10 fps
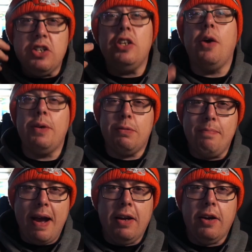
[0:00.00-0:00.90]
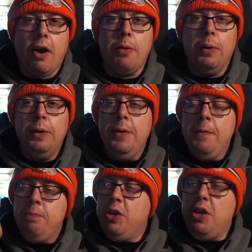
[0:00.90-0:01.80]
You know it's mango,
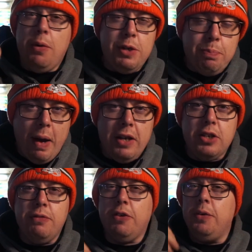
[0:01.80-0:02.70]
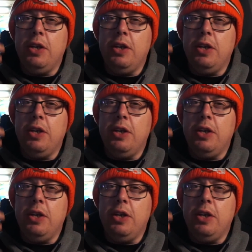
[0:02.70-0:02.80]
you know it's passion fruit,